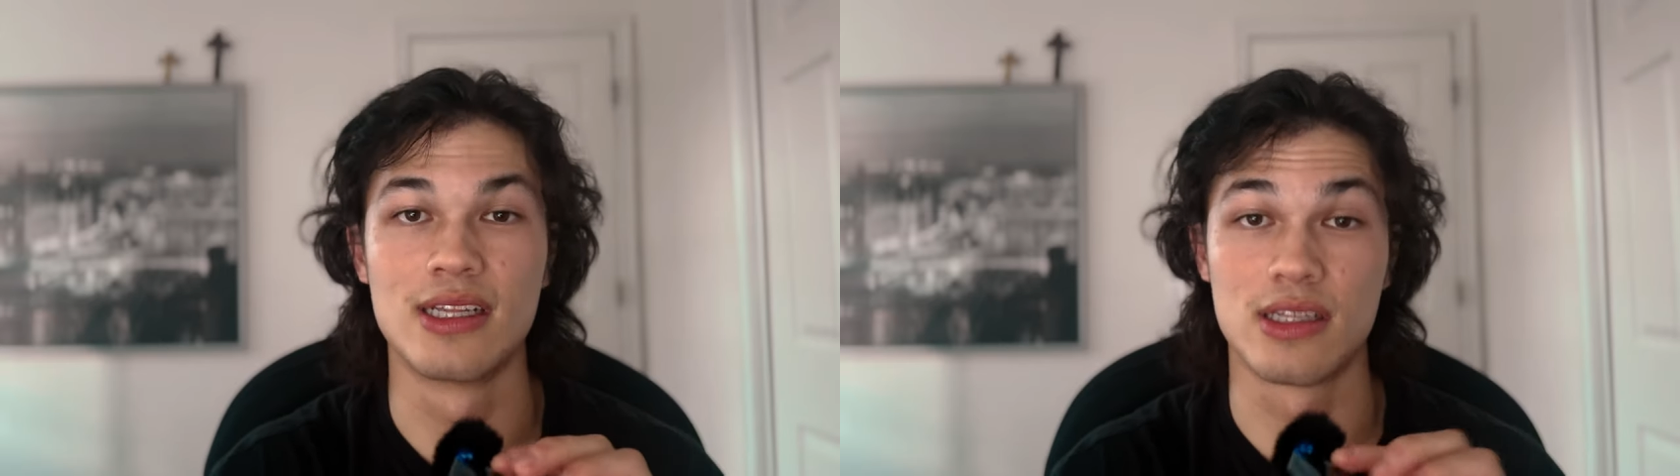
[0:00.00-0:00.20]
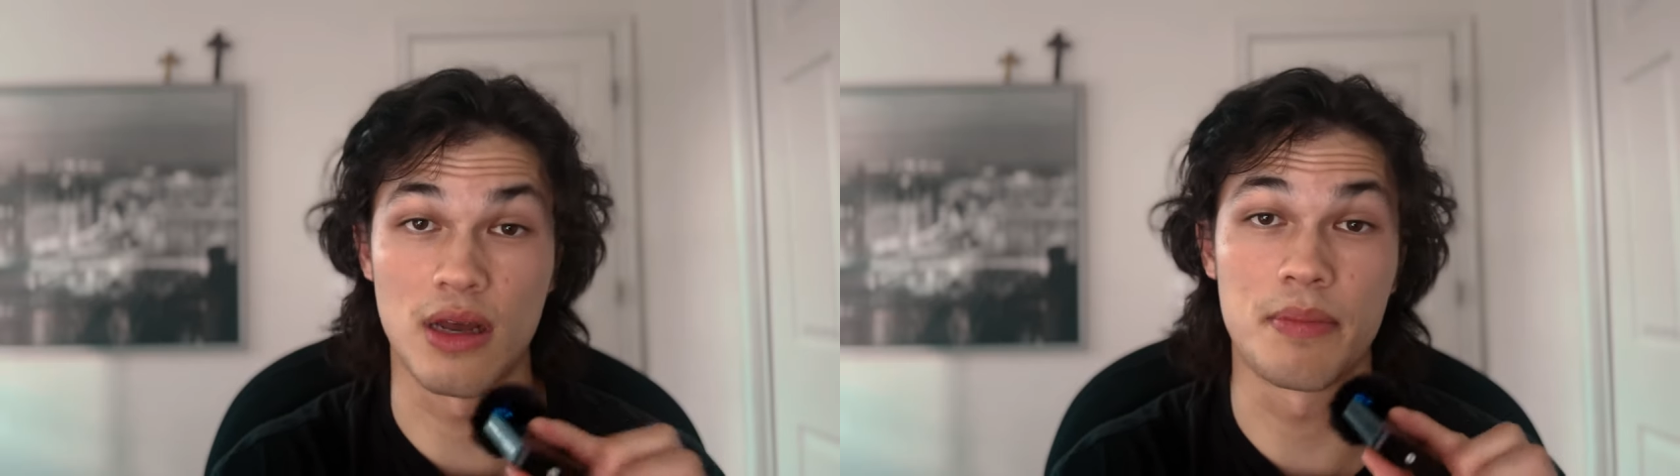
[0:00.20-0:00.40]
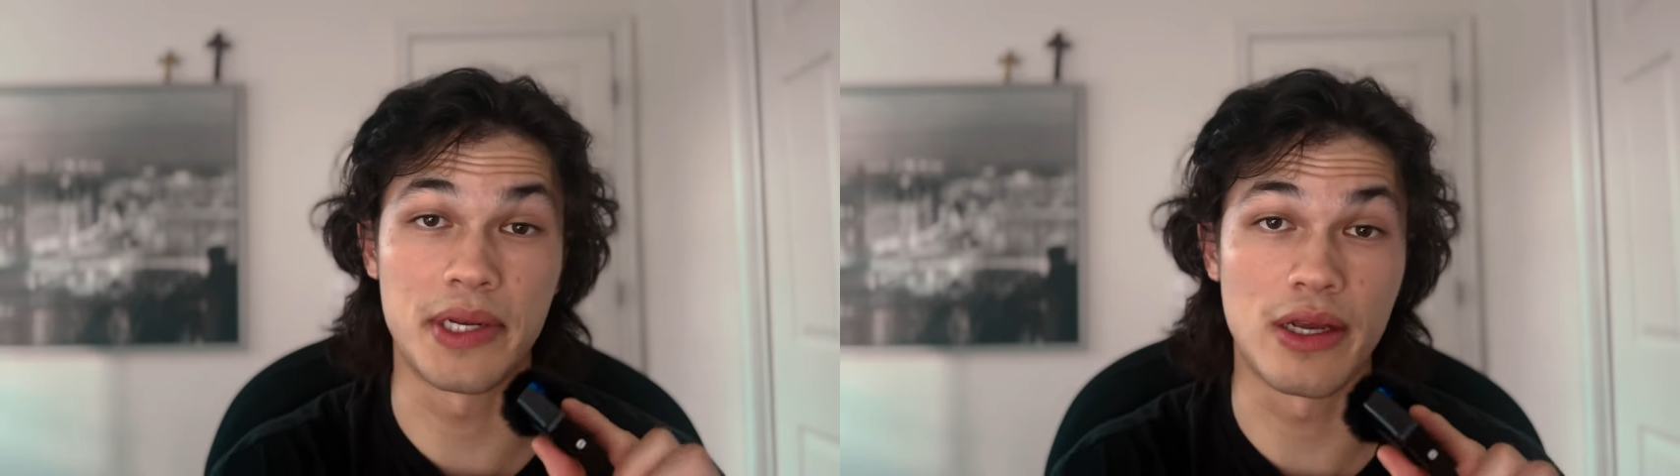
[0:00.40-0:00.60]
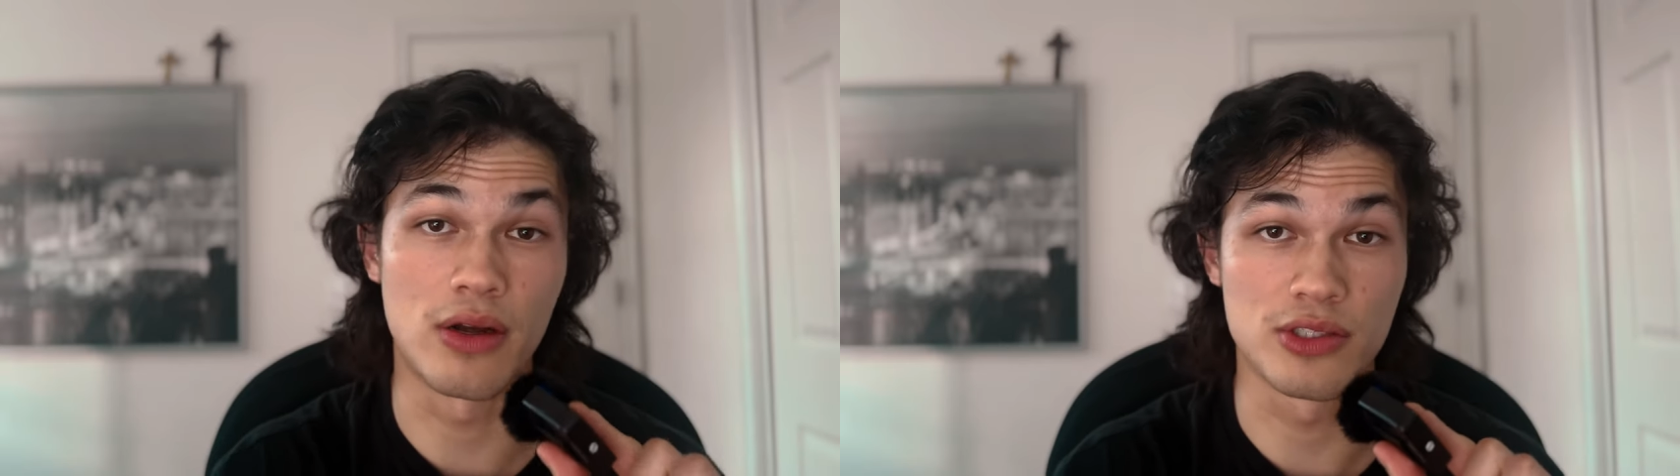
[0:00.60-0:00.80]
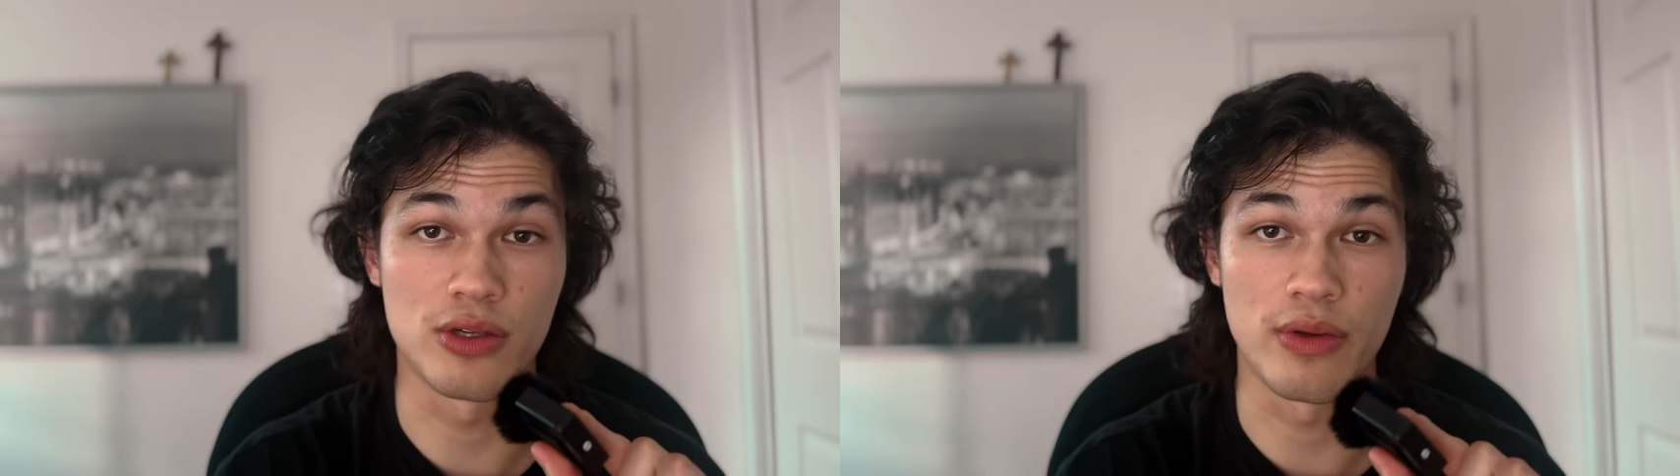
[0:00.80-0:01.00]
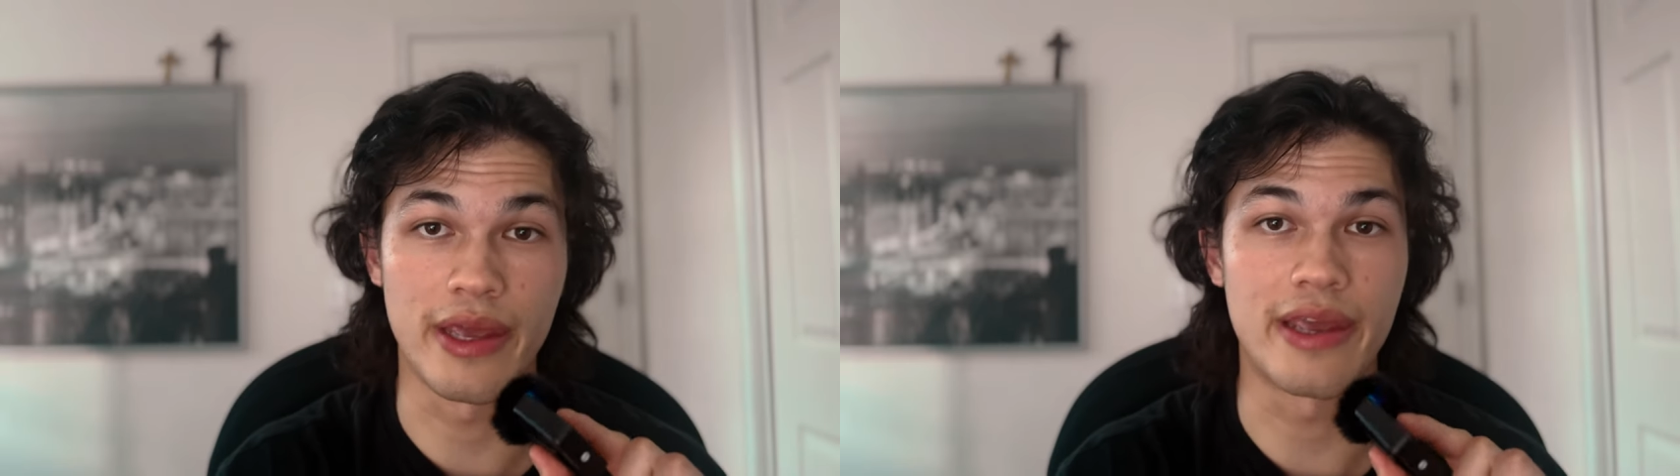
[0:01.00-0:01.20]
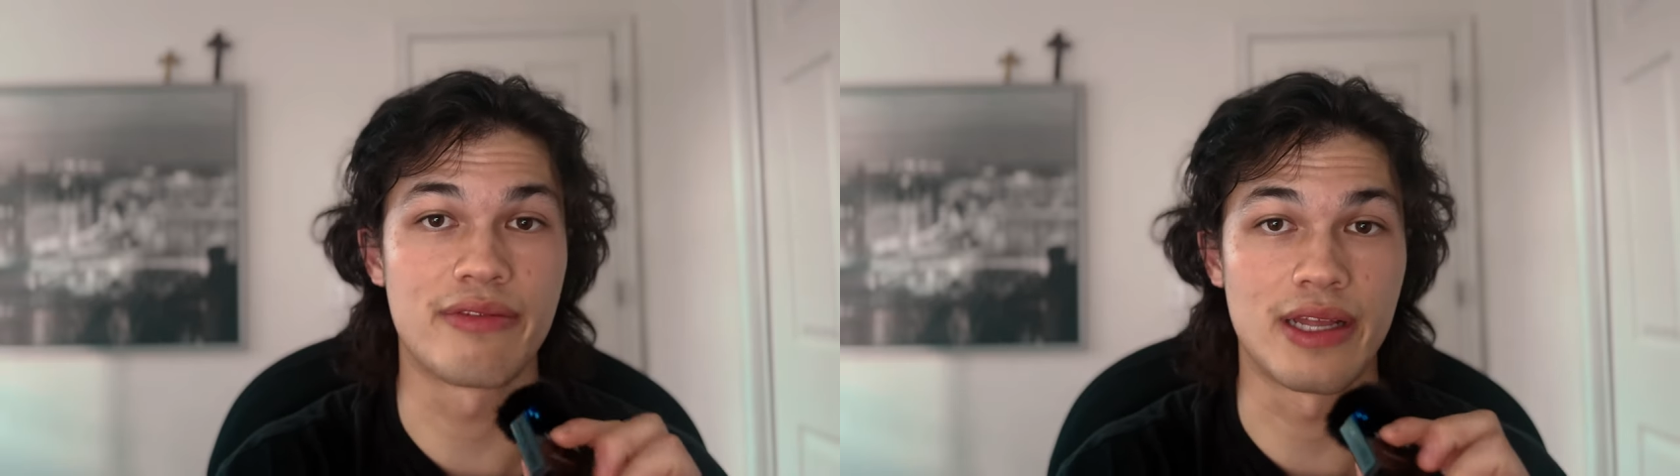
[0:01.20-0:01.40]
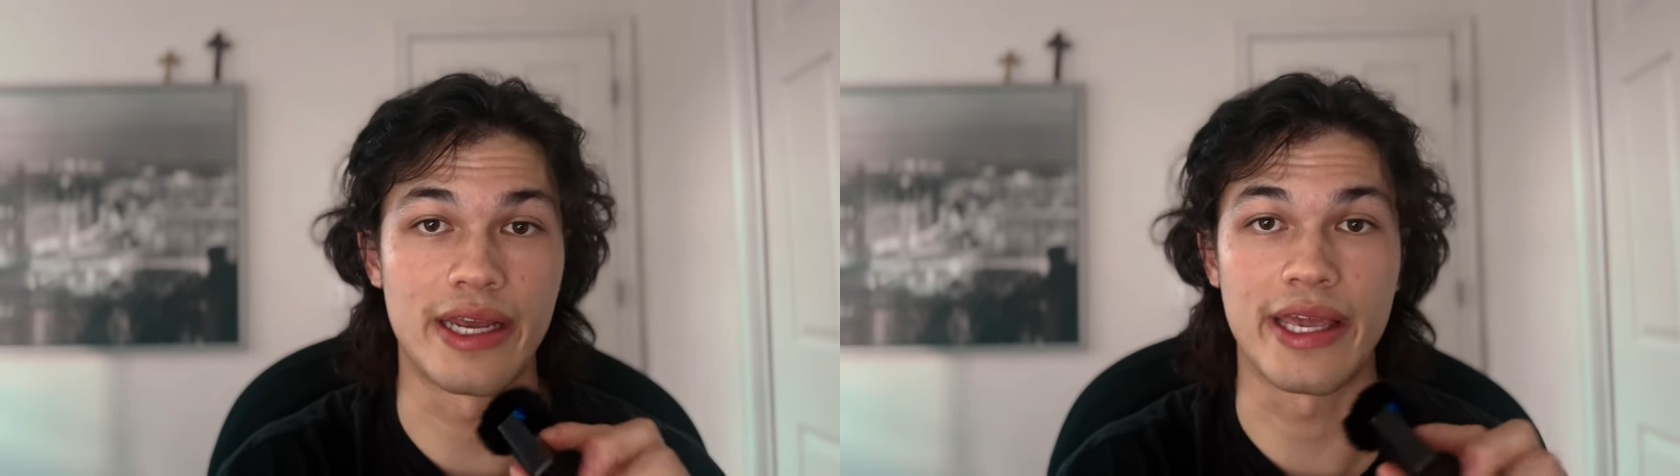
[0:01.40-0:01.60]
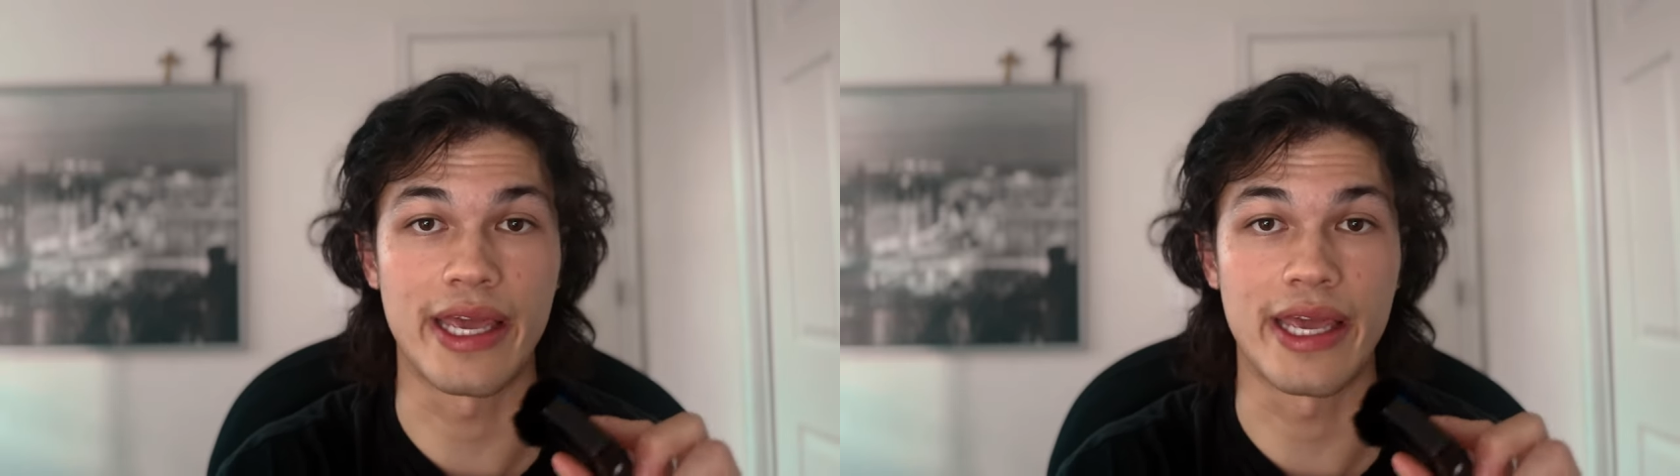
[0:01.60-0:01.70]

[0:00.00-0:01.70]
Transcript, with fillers: company also gave like